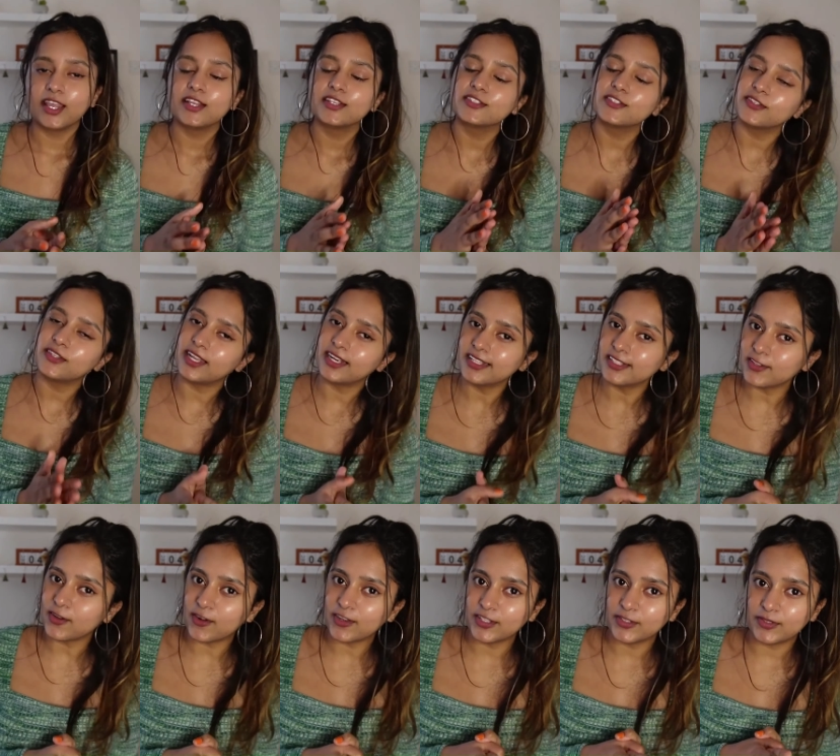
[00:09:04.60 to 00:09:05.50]
So that is
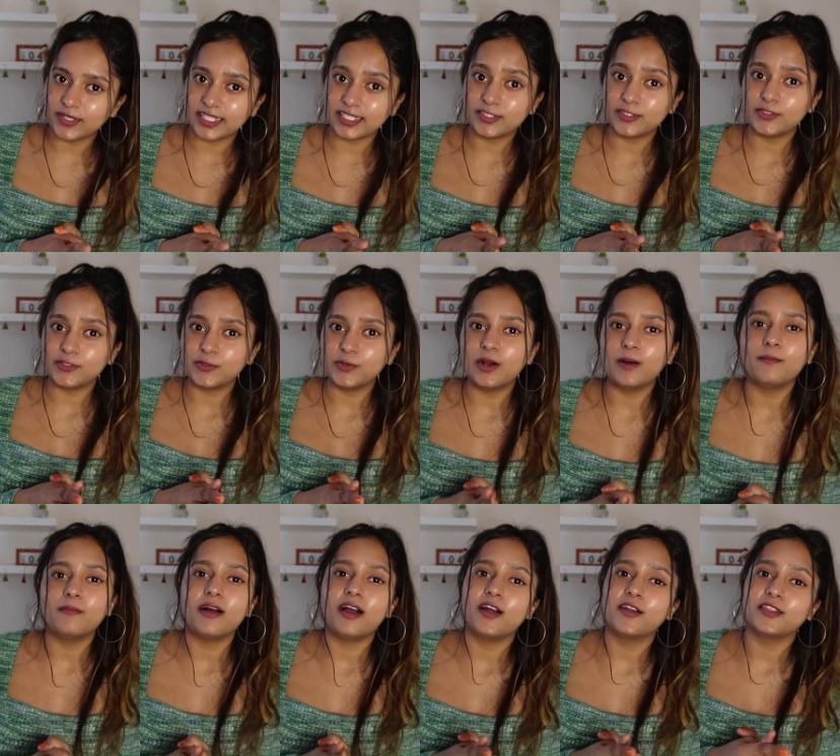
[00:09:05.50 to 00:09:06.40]
all you need to know
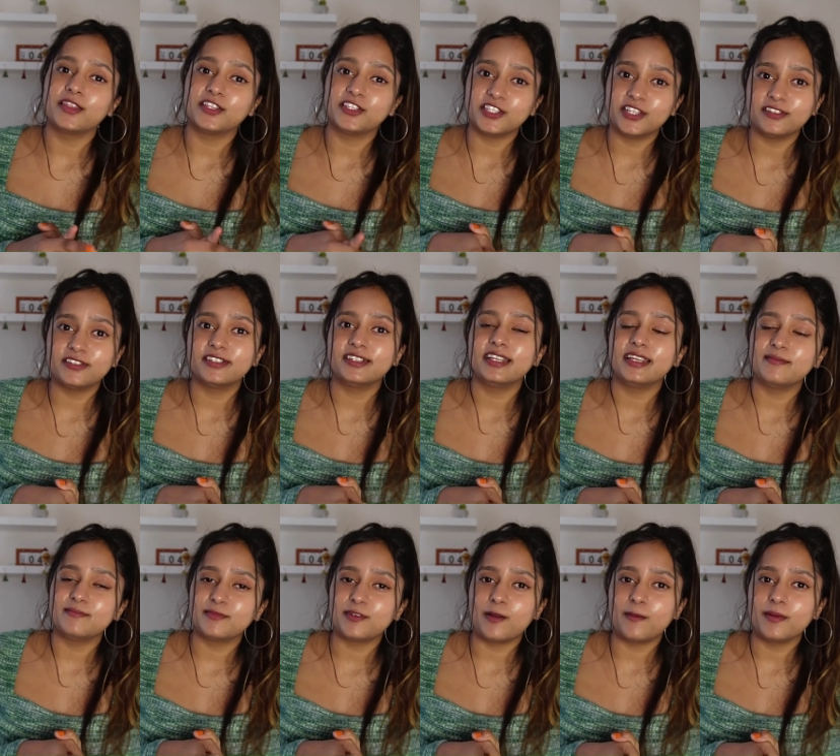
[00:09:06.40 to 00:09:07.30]
about general
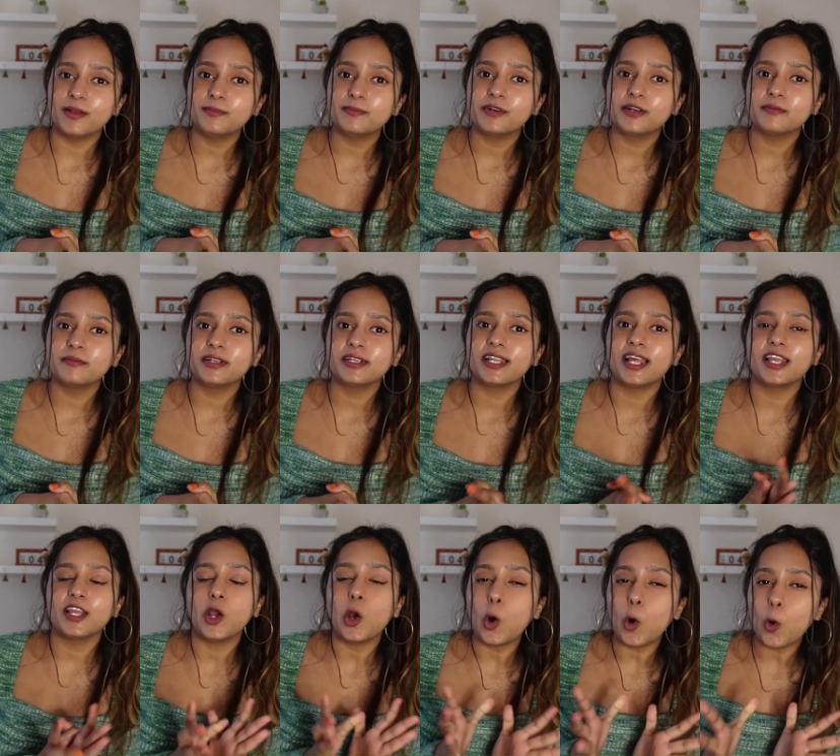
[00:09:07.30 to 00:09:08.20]
employment permit. I
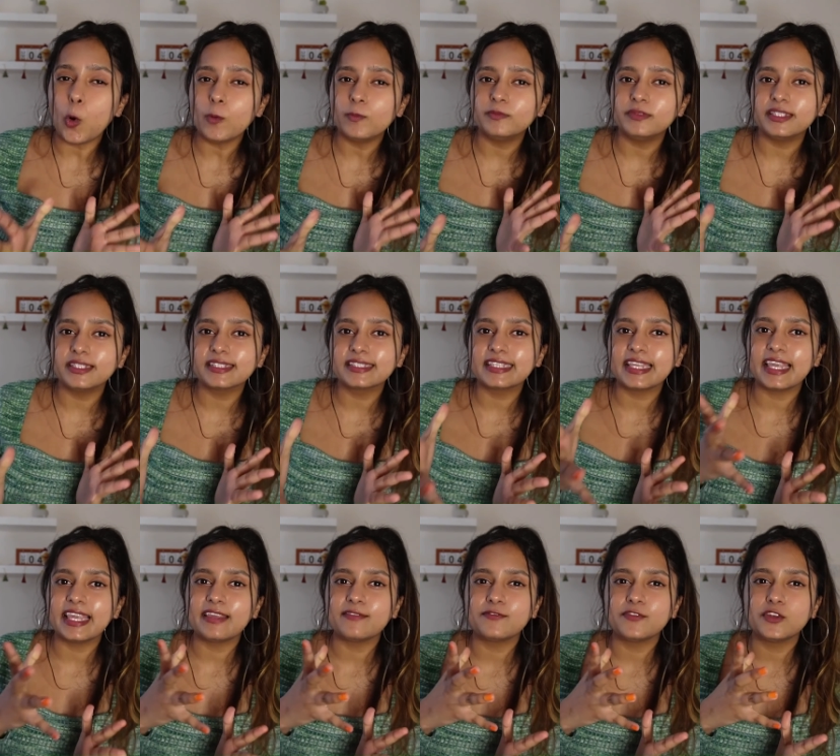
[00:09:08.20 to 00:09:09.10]
hope this
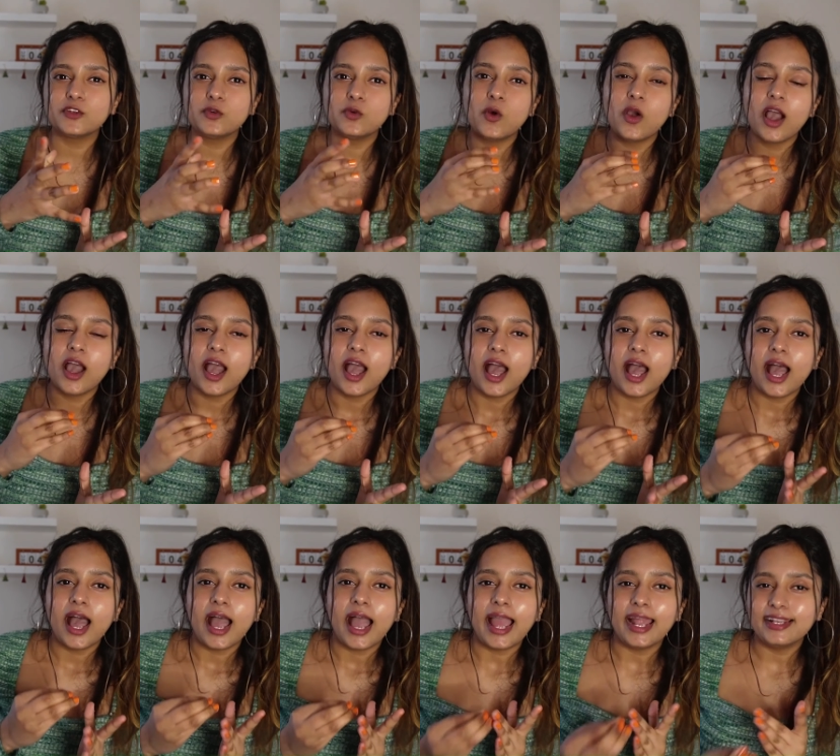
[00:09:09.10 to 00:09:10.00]
gave you
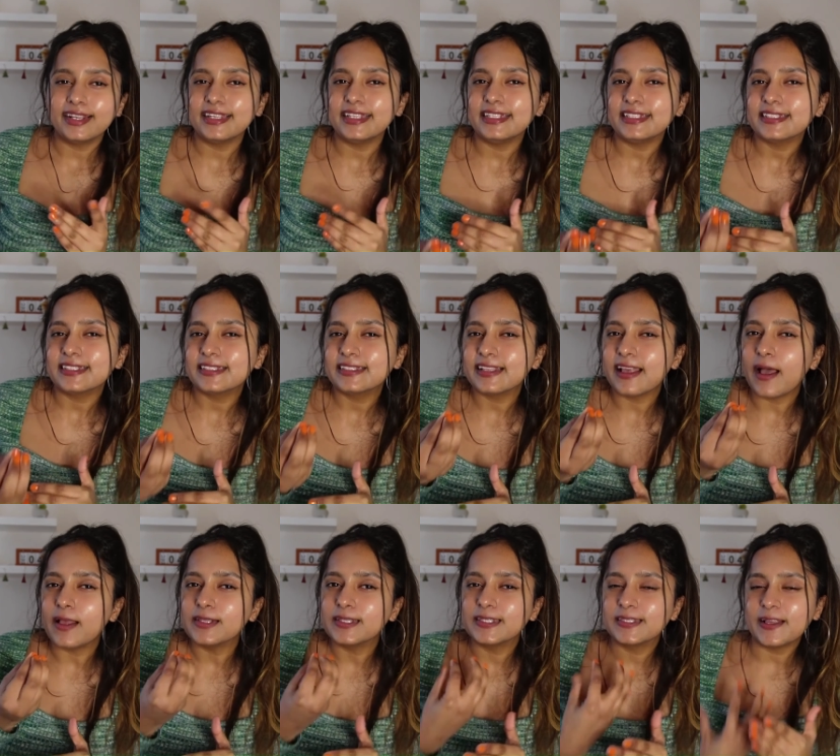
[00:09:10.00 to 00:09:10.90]
at least
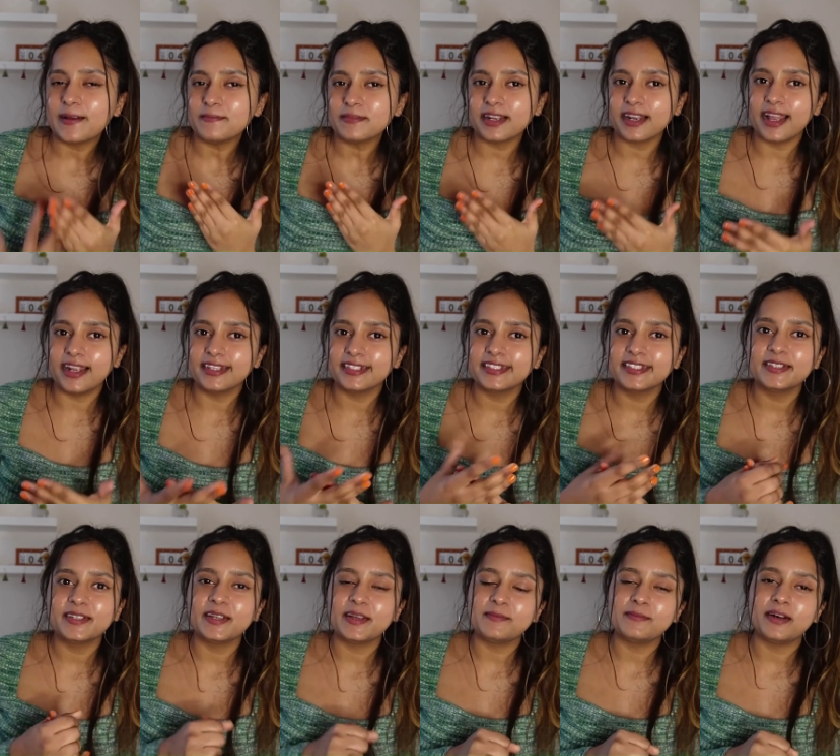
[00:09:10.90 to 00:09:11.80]
some
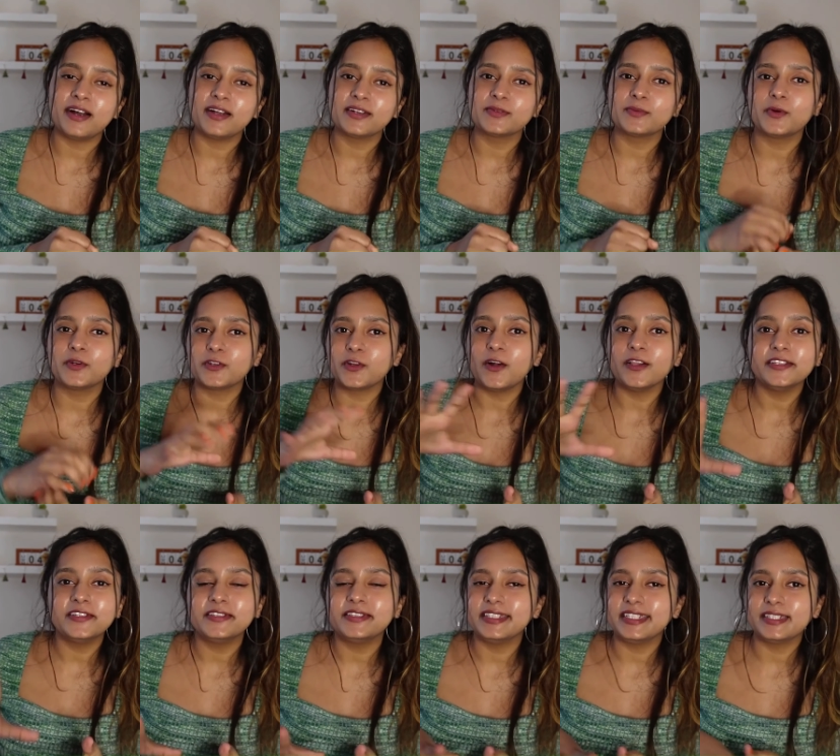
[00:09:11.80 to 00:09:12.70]
clarity about what all
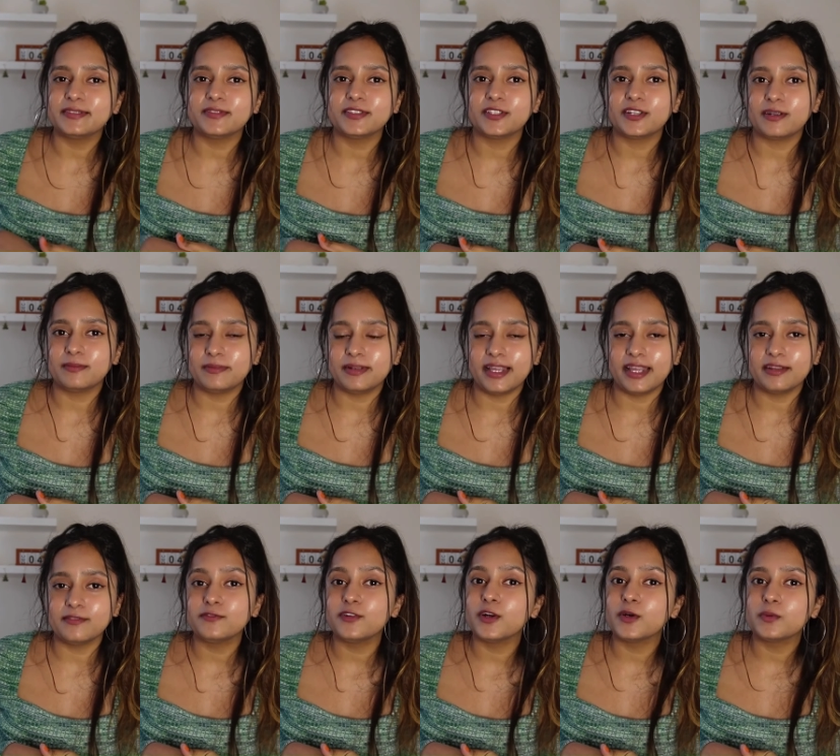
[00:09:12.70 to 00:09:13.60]
you'll need when you're
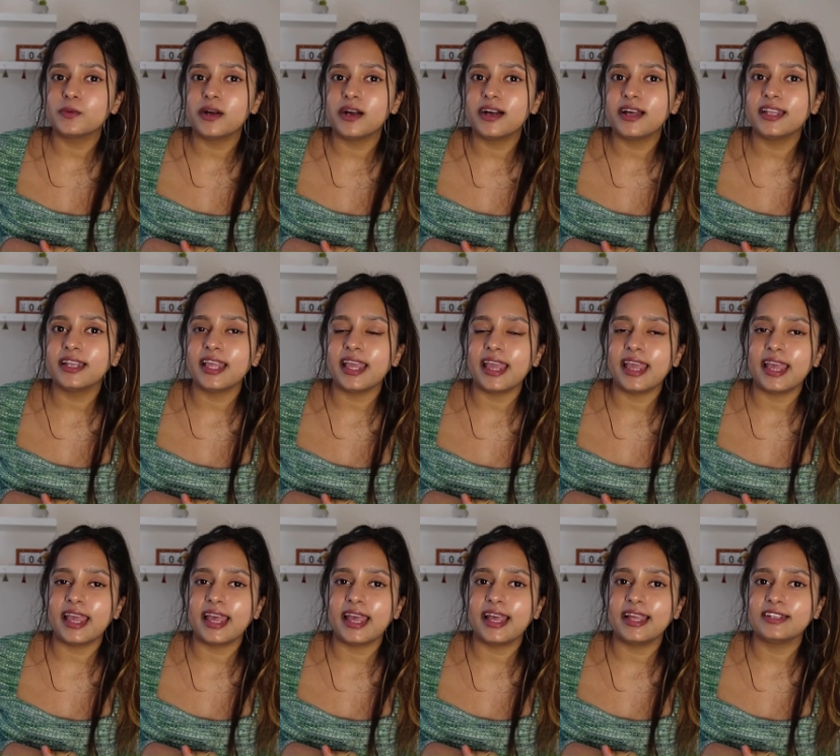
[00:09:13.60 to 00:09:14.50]
applying for one,
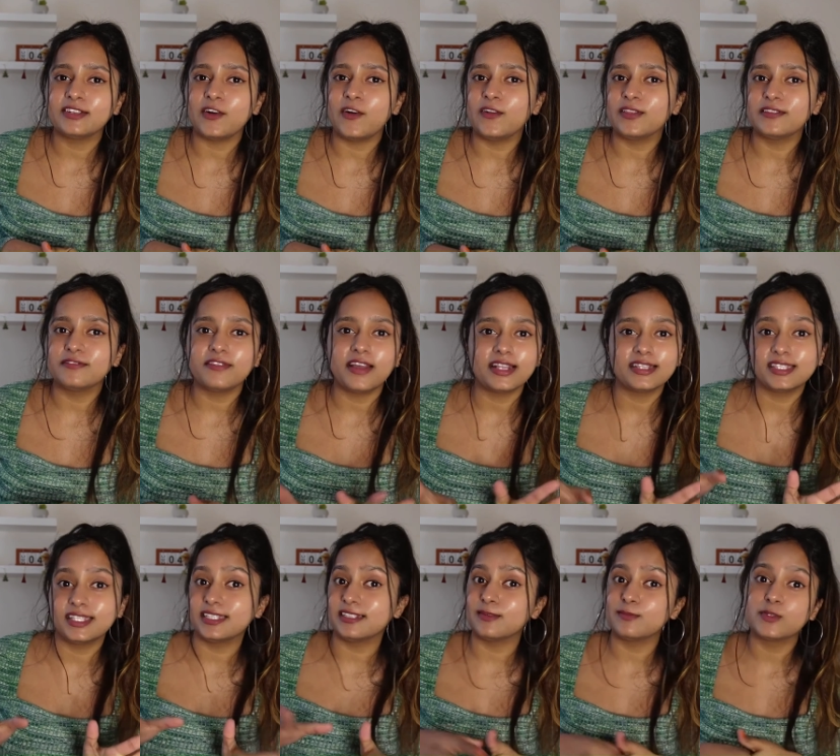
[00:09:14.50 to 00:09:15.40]
and all the
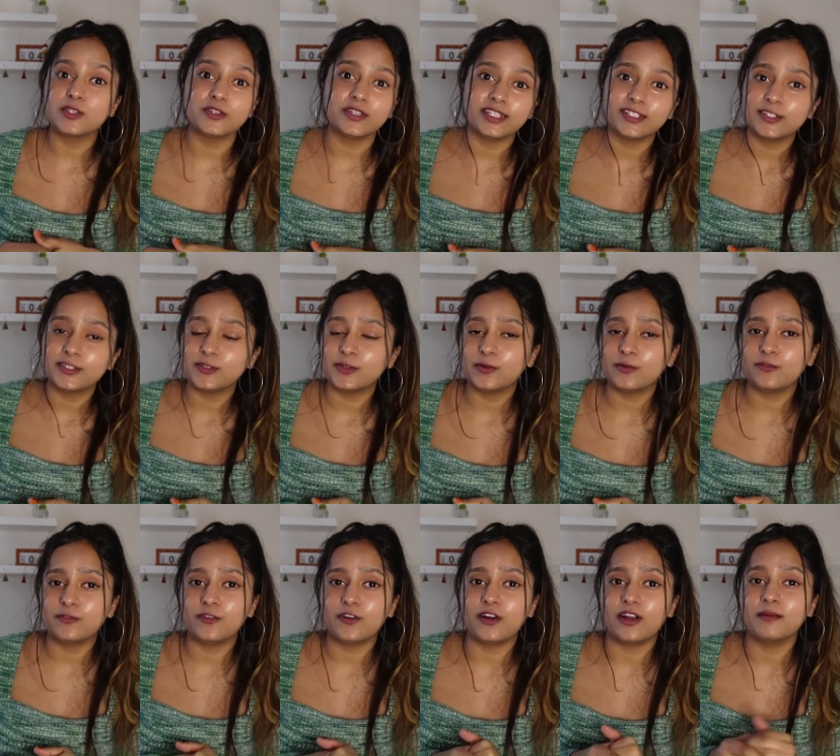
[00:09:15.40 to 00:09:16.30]
fancy terms you need to know
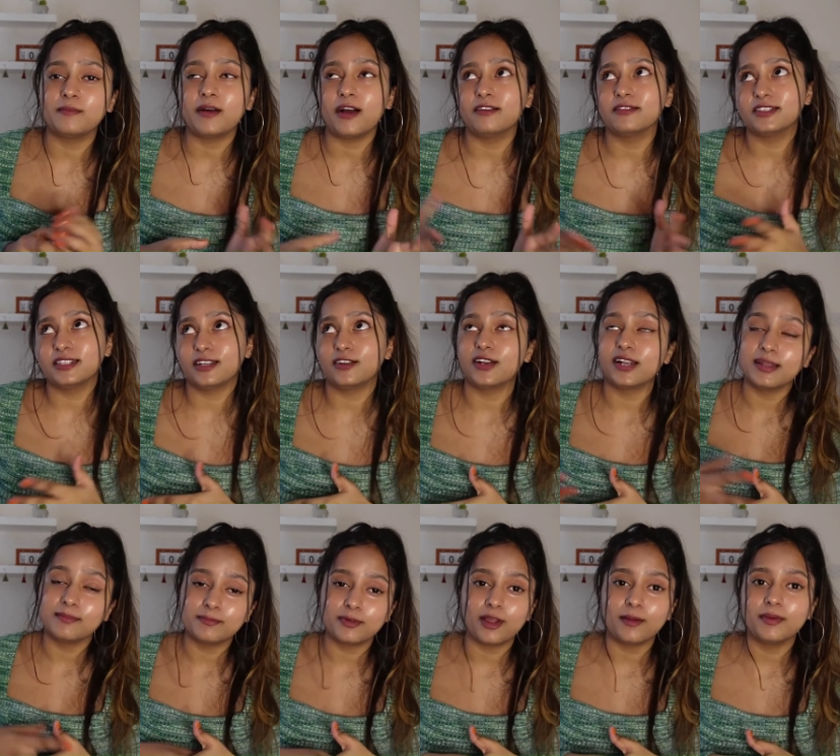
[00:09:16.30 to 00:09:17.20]
about general
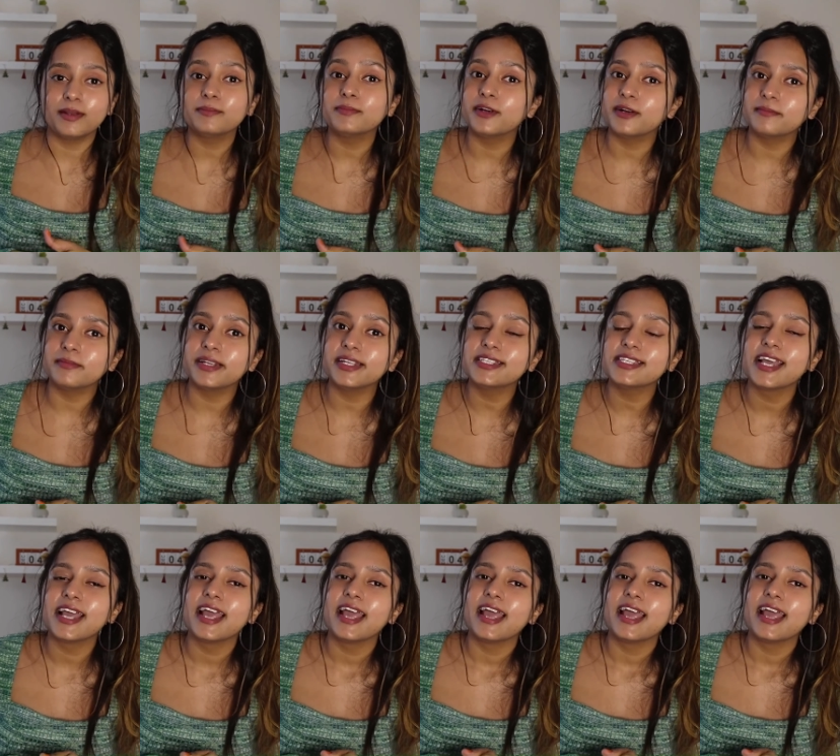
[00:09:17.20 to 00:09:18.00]
employment permit.